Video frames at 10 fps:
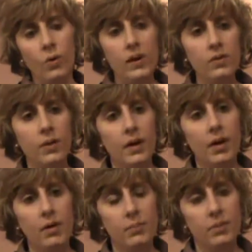Well,
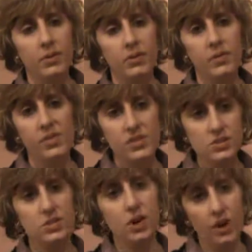
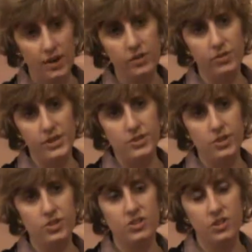this current
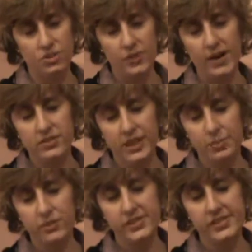research and this
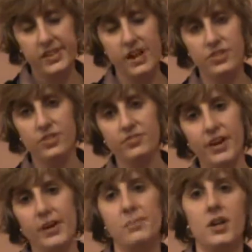roundtable discussion
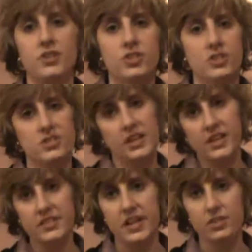very much is an
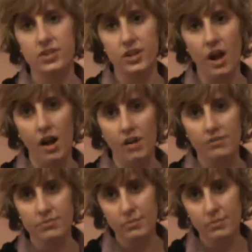extension of